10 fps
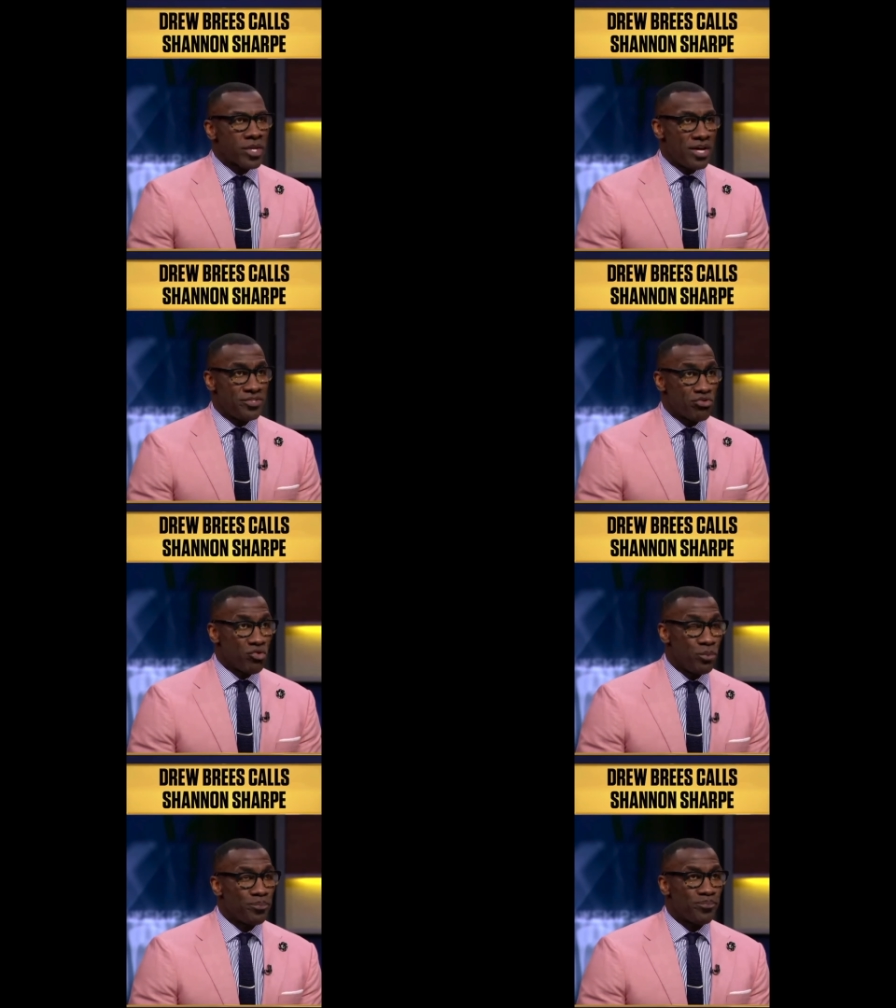I said,
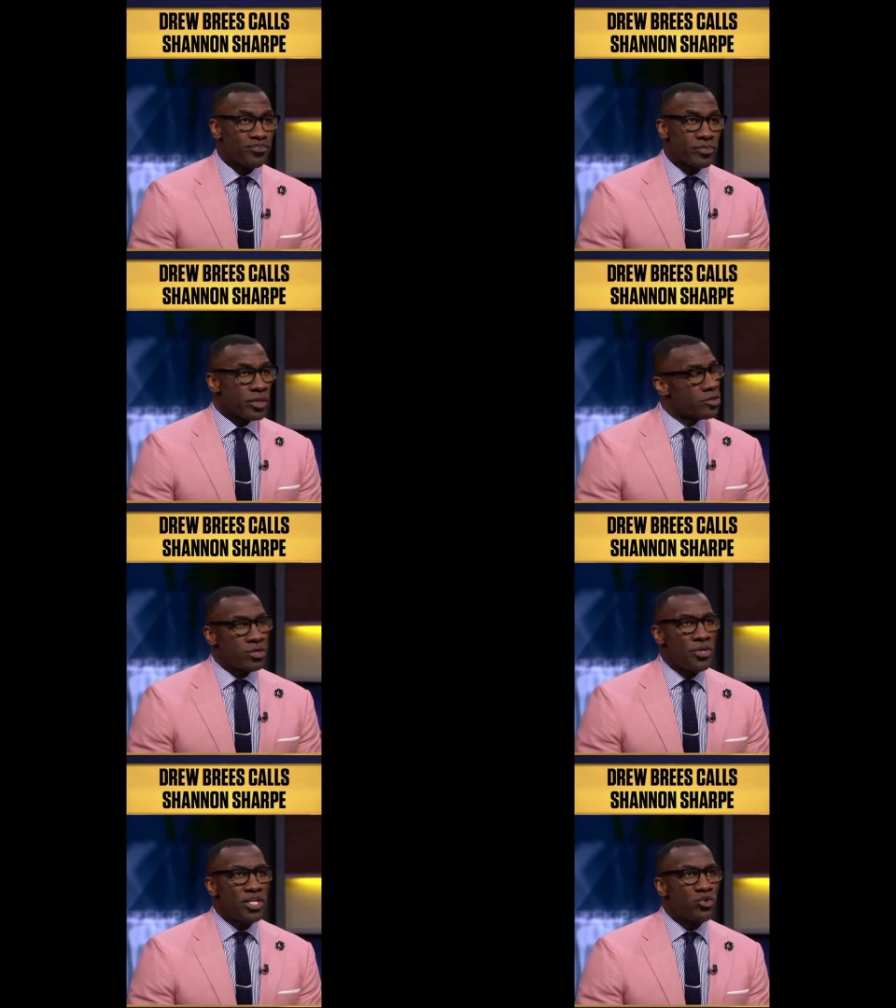Drew,
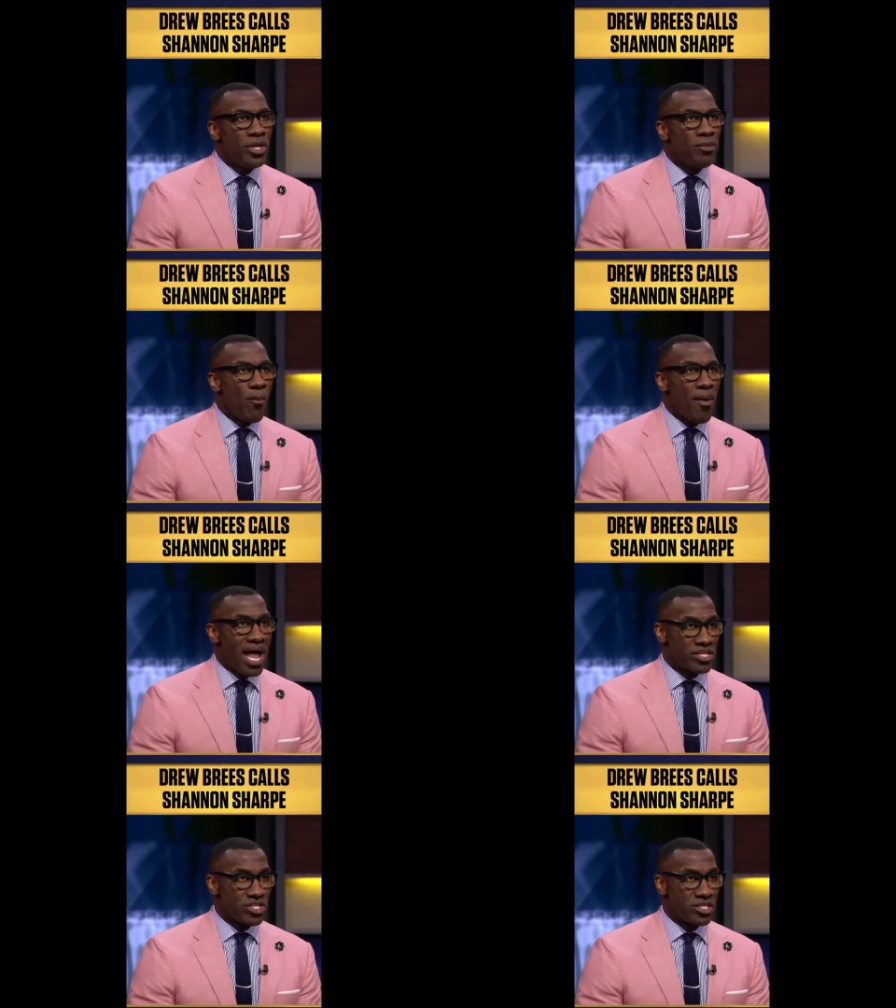don't issue any more
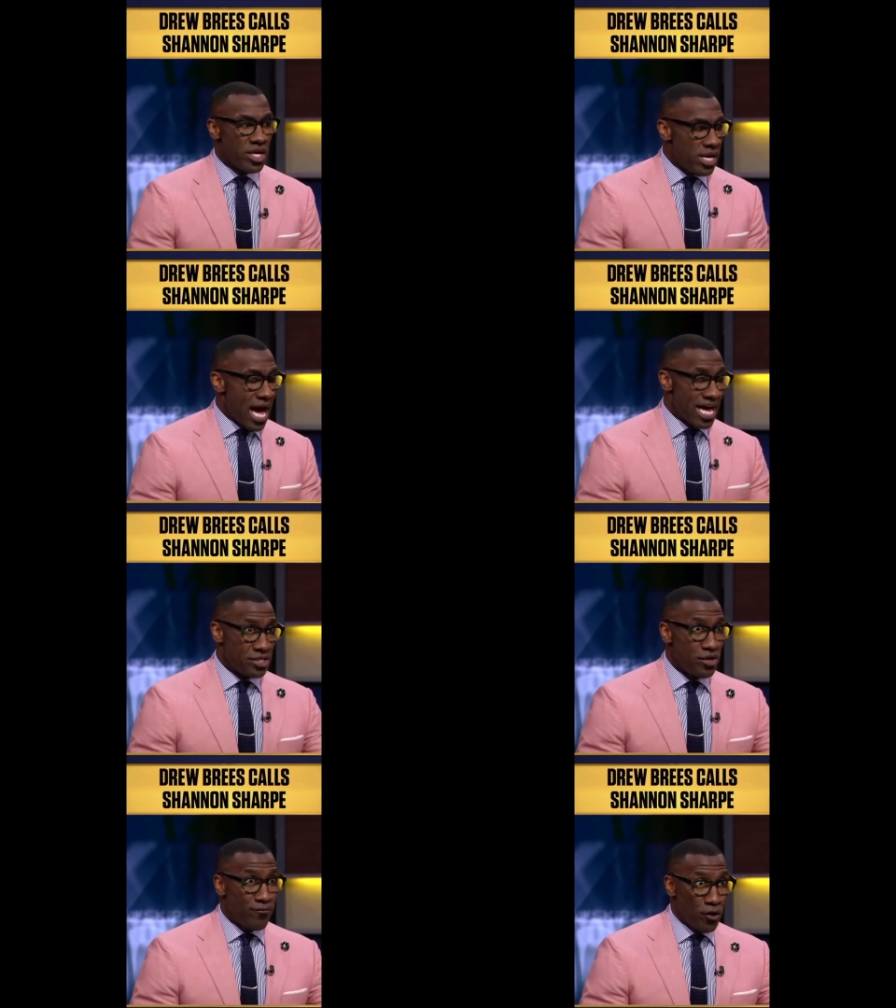apologies. I
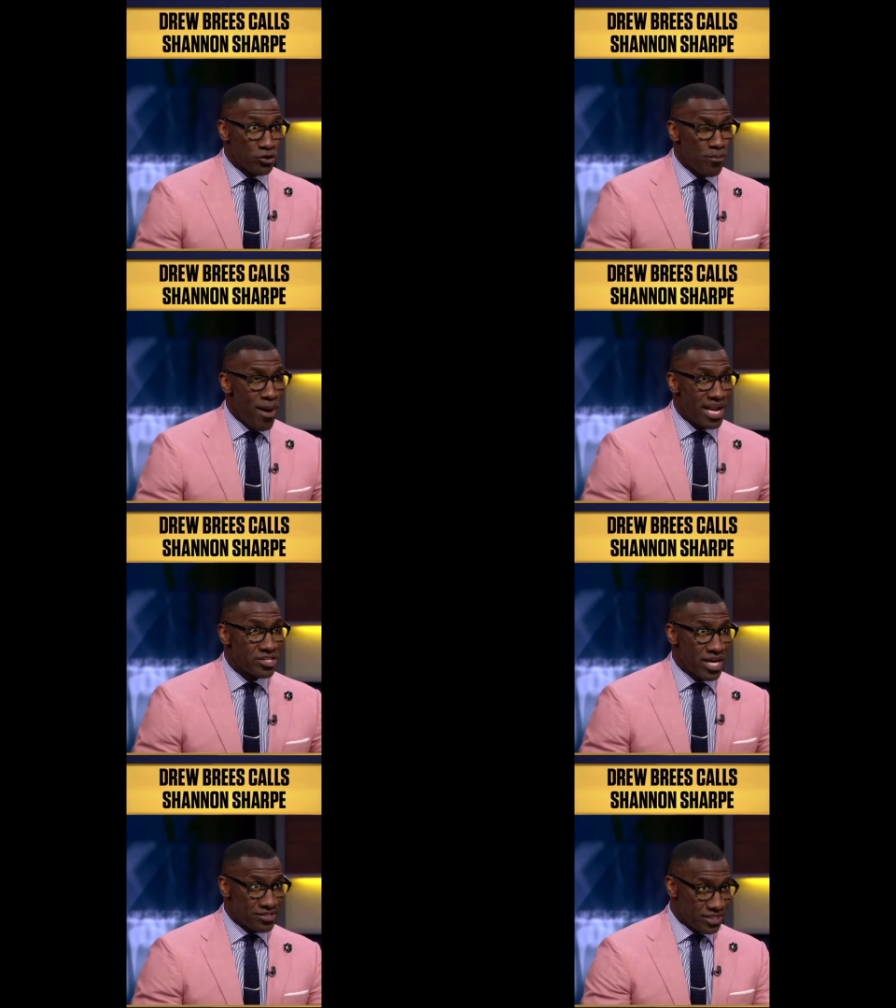said, your first
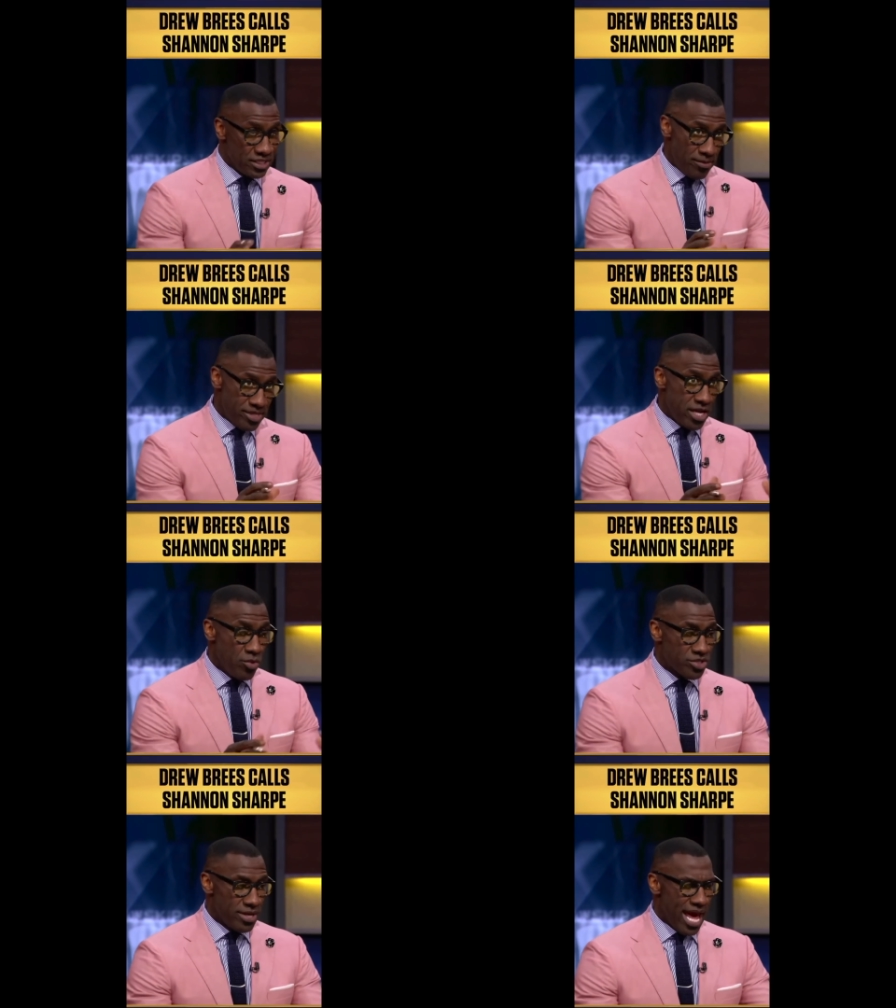apology, I said, let me tell you
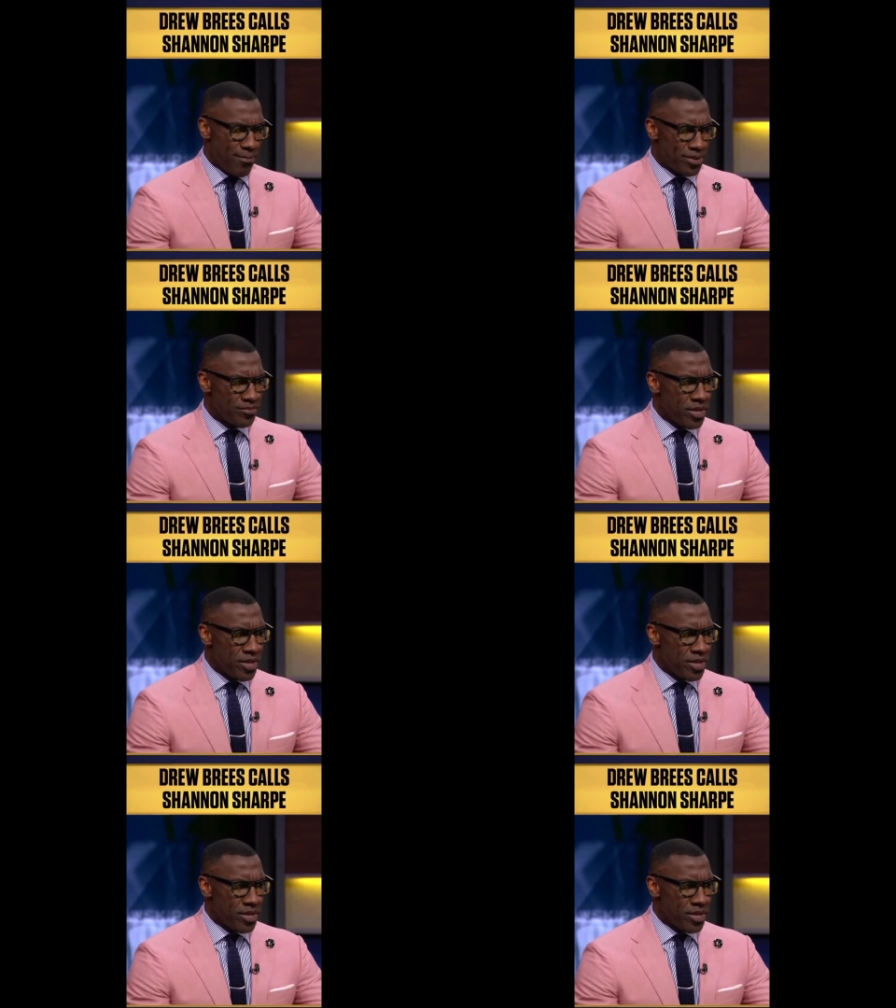what's going to happen.